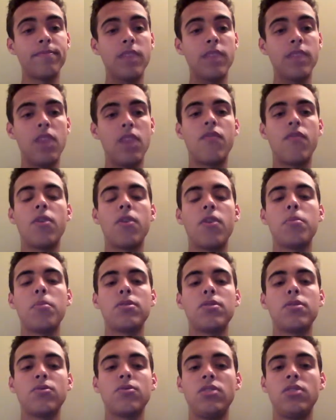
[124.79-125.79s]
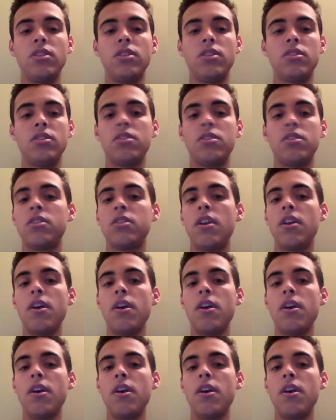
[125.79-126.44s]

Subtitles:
environmental changes.